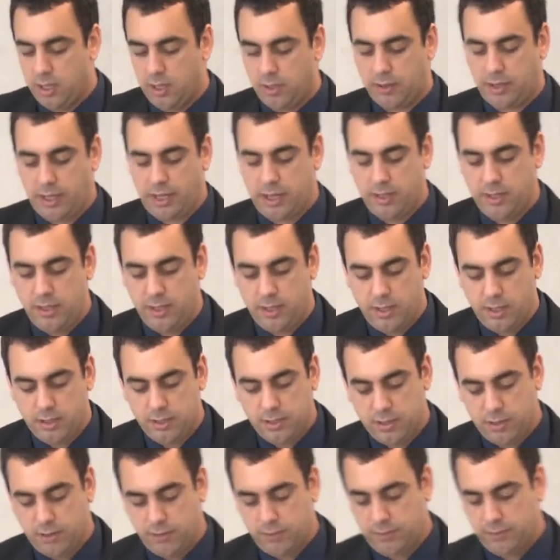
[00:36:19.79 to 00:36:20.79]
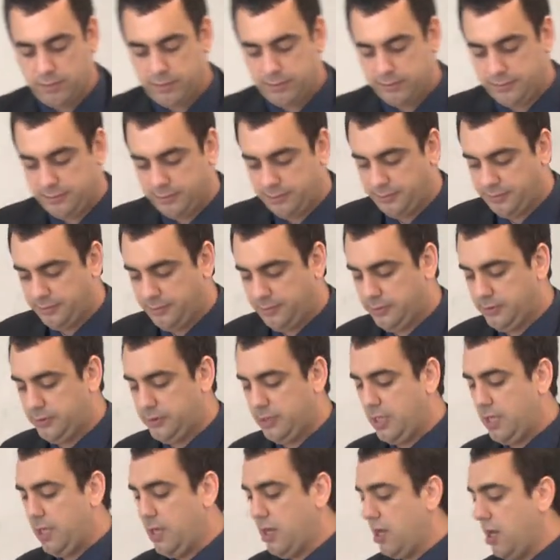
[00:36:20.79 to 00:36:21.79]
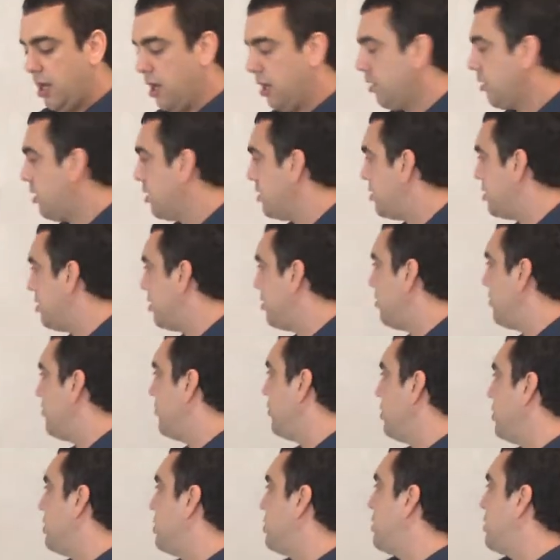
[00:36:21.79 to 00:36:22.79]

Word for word: Okay? So I'll consider a very